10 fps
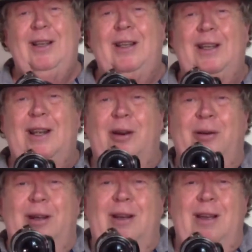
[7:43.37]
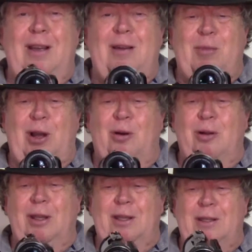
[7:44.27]
you know, by
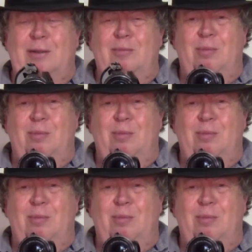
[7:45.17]
holding this